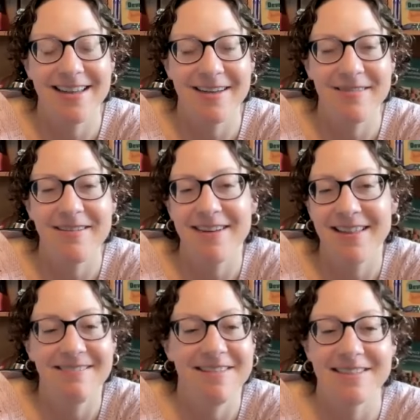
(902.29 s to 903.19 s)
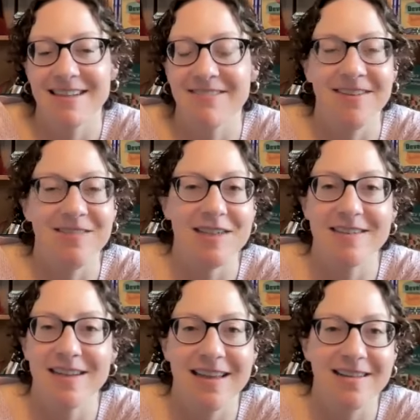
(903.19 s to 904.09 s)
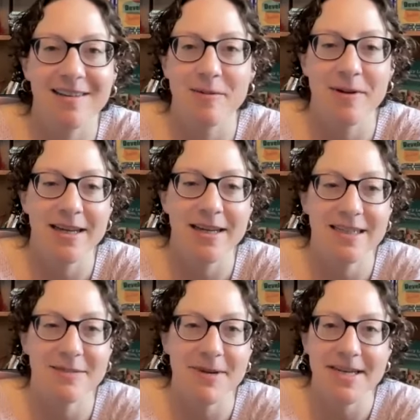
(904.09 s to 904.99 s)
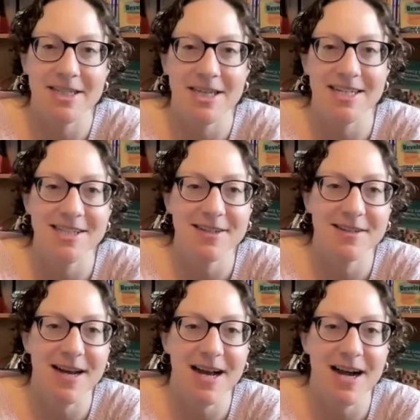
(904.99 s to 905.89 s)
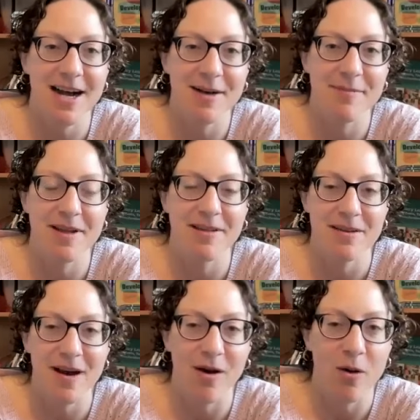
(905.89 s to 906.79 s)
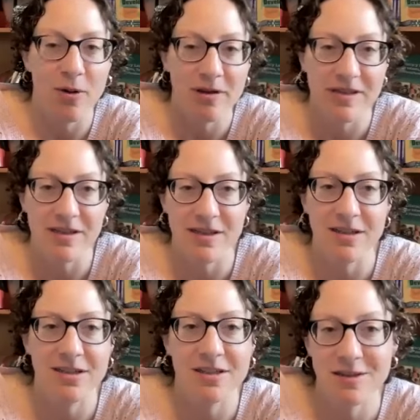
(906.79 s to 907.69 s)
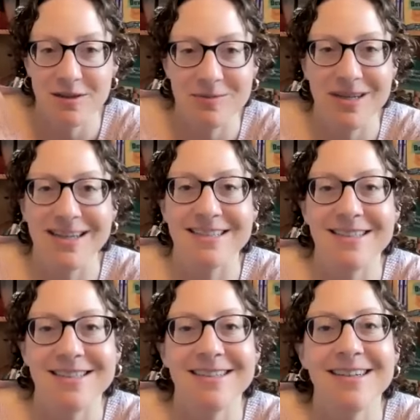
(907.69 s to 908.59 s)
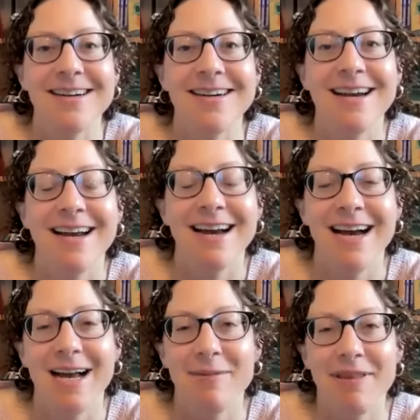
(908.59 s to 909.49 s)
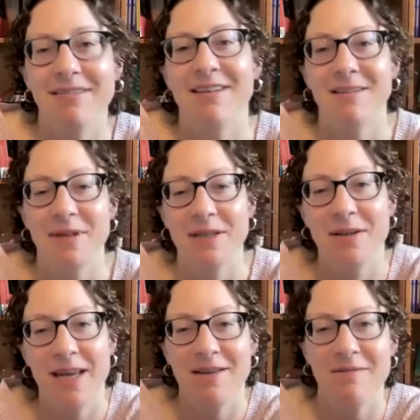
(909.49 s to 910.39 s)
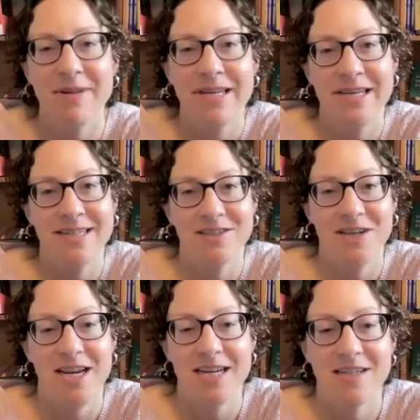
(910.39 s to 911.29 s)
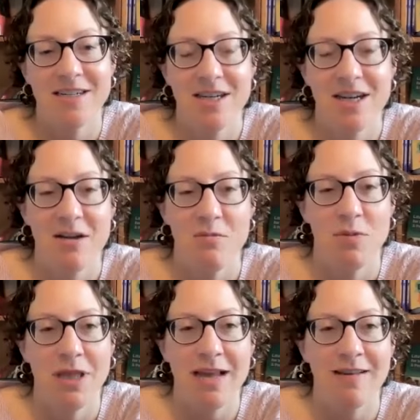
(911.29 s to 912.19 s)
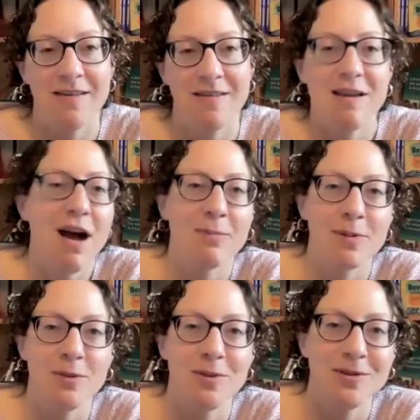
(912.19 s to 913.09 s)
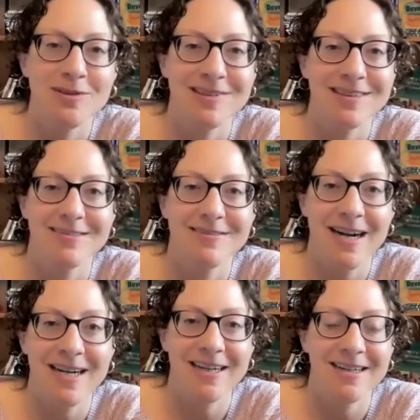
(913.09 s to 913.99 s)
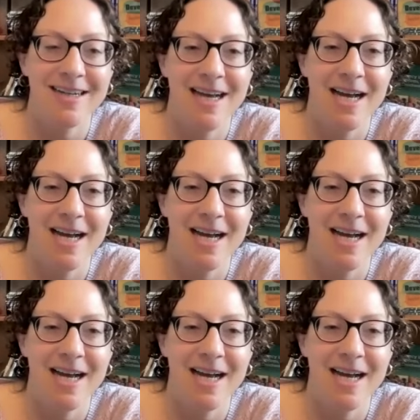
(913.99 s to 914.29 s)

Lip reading: I mean, I think we just have evidence that that's the way to make change. That's not always the conditions you may enter. And that doesn't mean you can't make change, but that's the optimal, right?